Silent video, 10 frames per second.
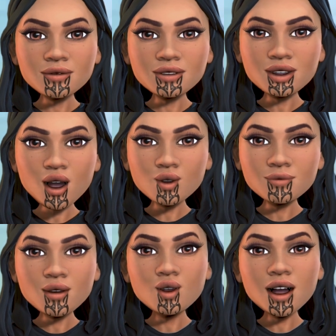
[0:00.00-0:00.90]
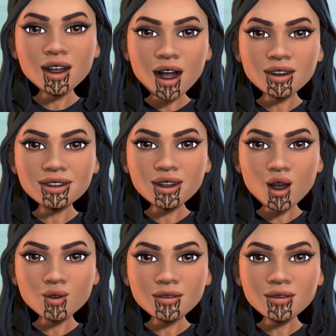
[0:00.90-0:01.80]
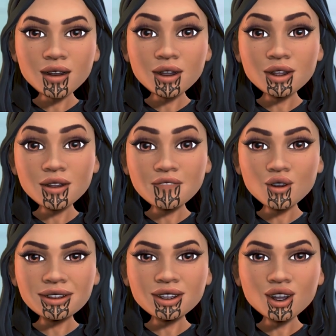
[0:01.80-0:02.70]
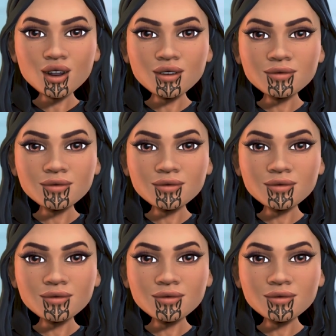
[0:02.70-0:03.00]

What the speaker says: so pouaka tio is a freezer.